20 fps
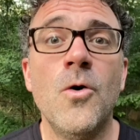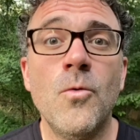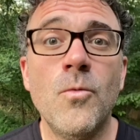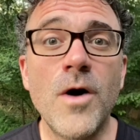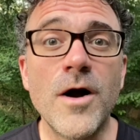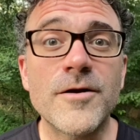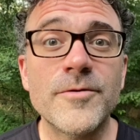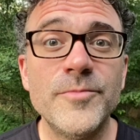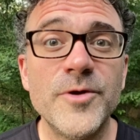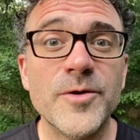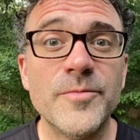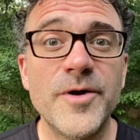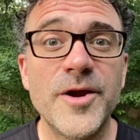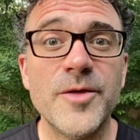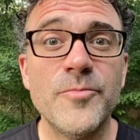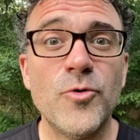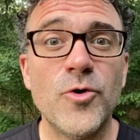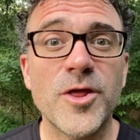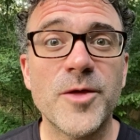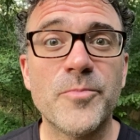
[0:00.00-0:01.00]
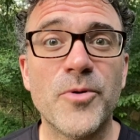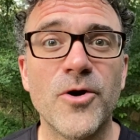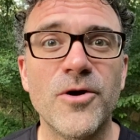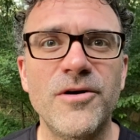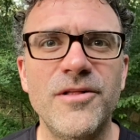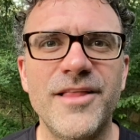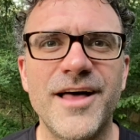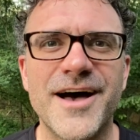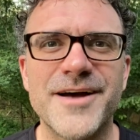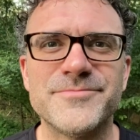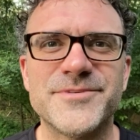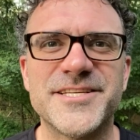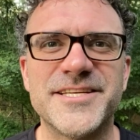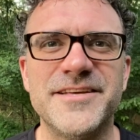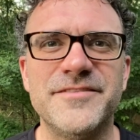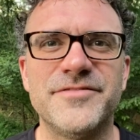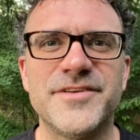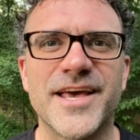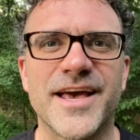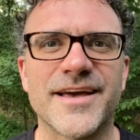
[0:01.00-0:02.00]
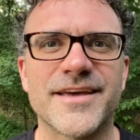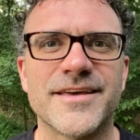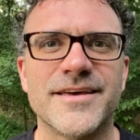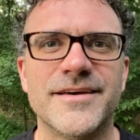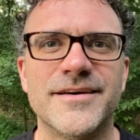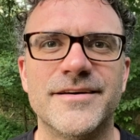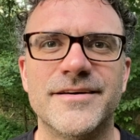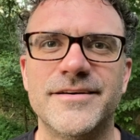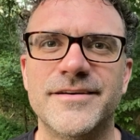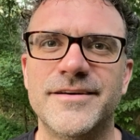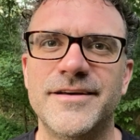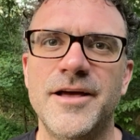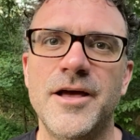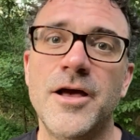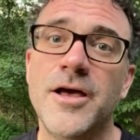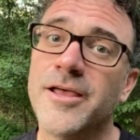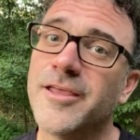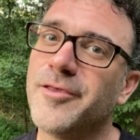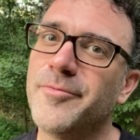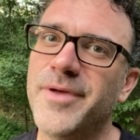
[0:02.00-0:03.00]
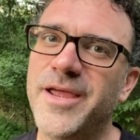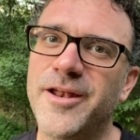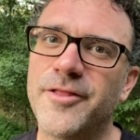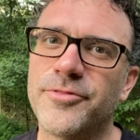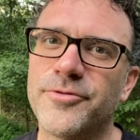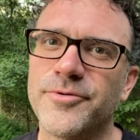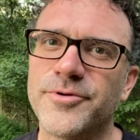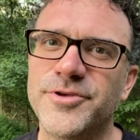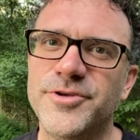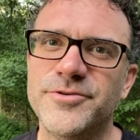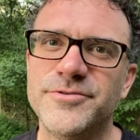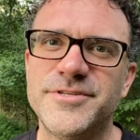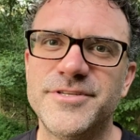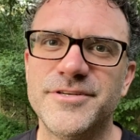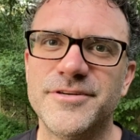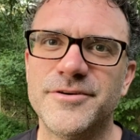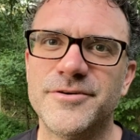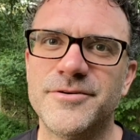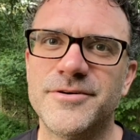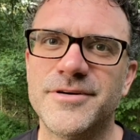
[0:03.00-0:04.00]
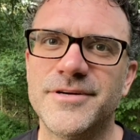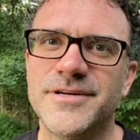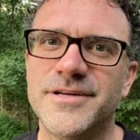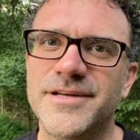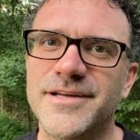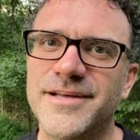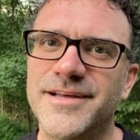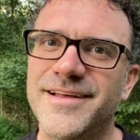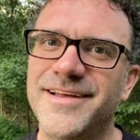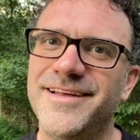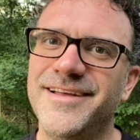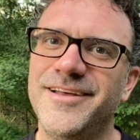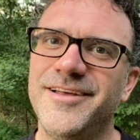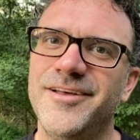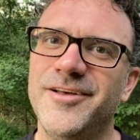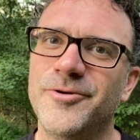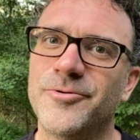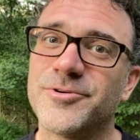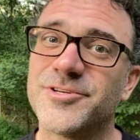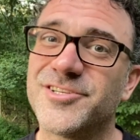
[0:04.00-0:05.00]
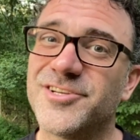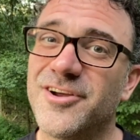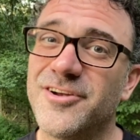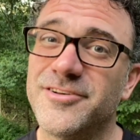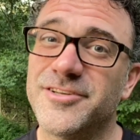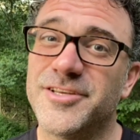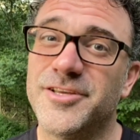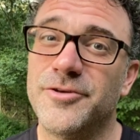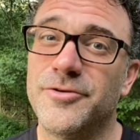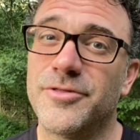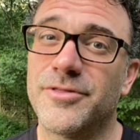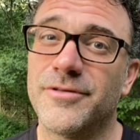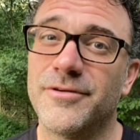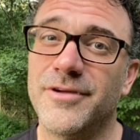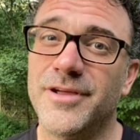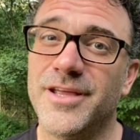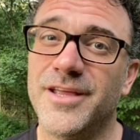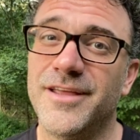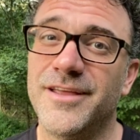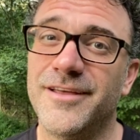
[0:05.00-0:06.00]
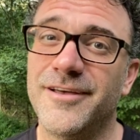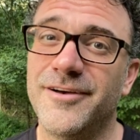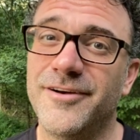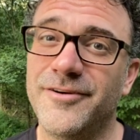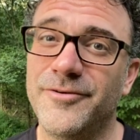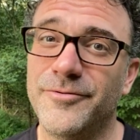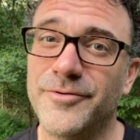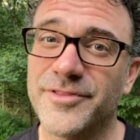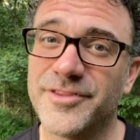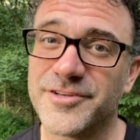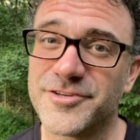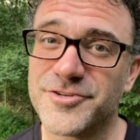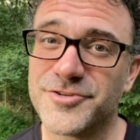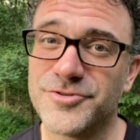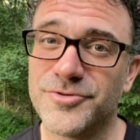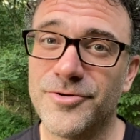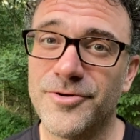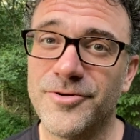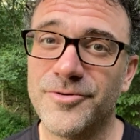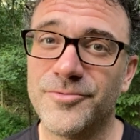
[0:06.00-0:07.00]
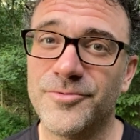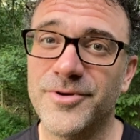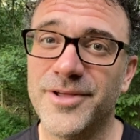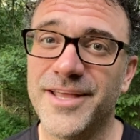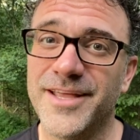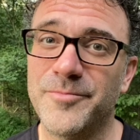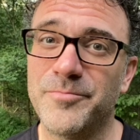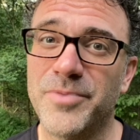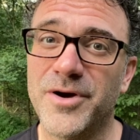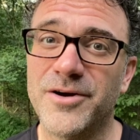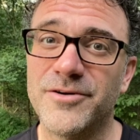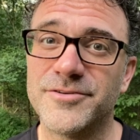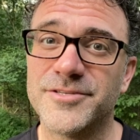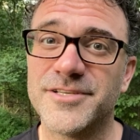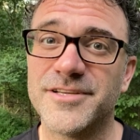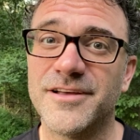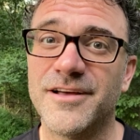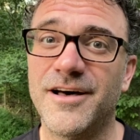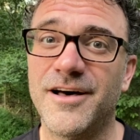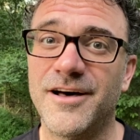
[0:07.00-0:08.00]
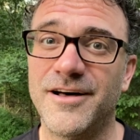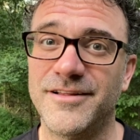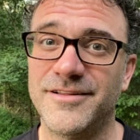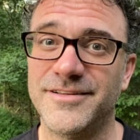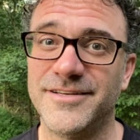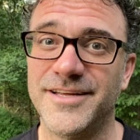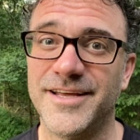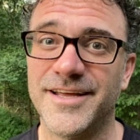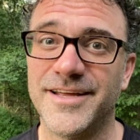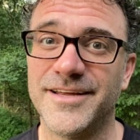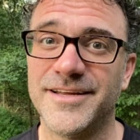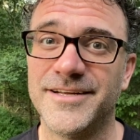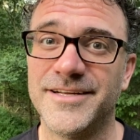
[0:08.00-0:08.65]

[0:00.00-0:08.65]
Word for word: Welcome to your Monday Morning Pearl. I'm Steve Keck. You made it through Q2. We're starting Q3 with a short week post holiday.